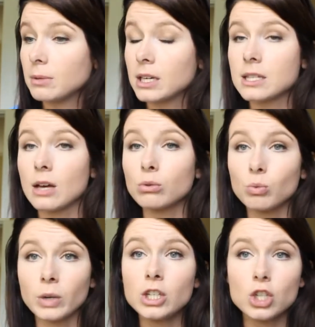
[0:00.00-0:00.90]
because they'll
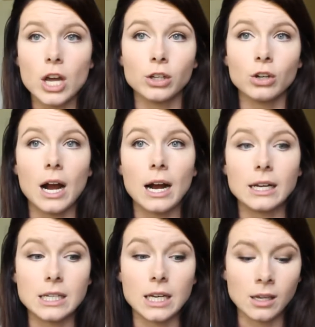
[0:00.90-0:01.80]
recheck your
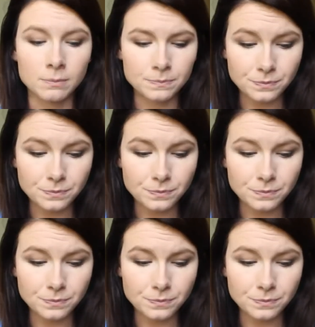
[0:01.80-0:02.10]
ID